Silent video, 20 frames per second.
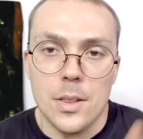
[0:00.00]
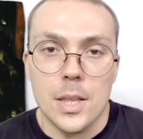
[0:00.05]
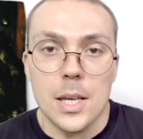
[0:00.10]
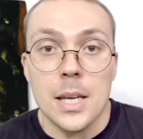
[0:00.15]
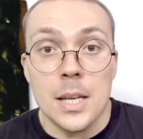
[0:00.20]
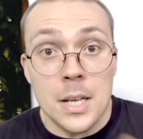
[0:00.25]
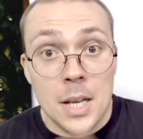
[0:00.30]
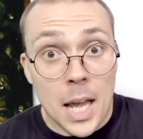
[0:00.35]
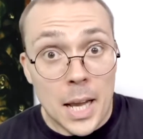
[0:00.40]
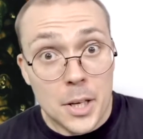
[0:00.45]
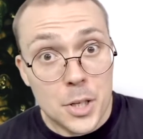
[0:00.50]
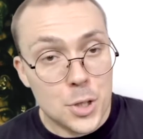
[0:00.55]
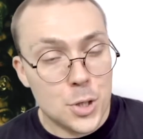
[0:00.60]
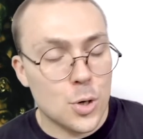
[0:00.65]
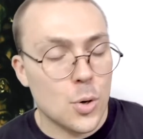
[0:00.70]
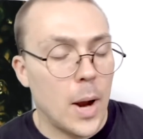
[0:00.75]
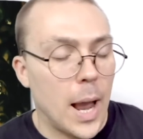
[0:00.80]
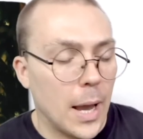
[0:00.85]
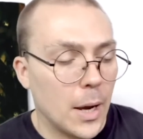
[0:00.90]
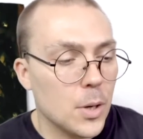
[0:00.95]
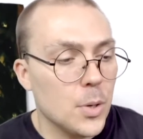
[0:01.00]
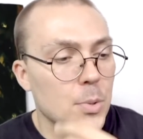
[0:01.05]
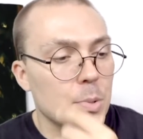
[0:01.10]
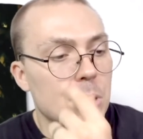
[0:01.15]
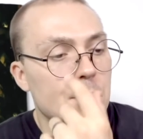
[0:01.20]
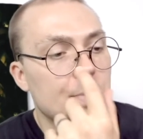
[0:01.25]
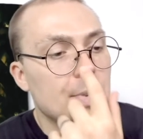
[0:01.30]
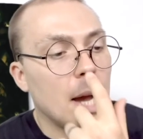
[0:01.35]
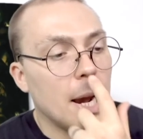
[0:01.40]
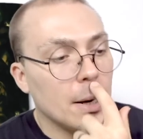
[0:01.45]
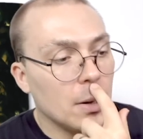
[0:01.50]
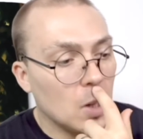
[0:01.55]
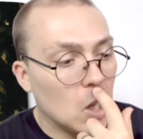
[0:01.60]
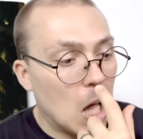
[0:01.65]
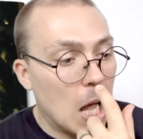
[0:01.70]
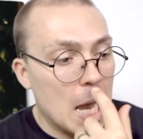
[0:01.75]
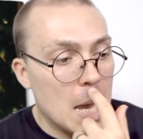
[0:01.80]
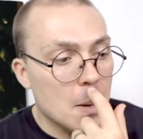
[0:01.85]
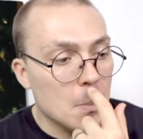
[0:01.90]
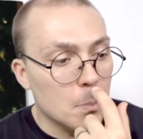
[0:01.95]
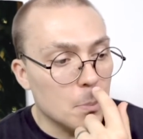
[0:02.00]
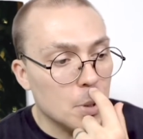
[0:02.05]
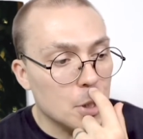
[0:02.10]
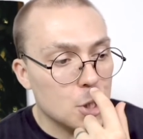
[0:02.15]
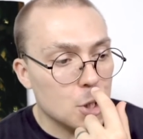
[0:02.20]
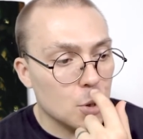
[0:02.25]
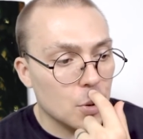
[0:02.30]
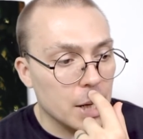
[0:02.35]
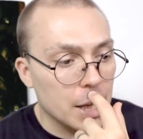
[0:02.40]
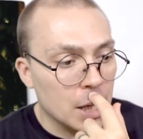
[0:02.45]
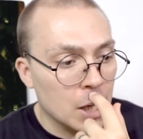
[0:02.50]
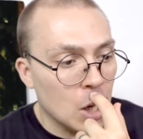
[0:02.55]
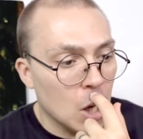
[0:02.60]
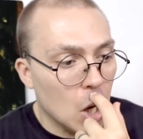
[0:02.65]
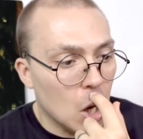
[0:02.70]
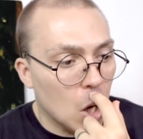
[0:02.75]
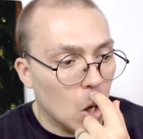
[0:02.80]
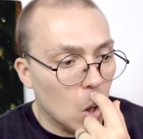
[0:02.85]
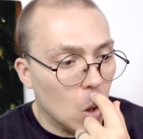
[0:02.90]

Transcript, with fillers: The next track, whose title I am butchering,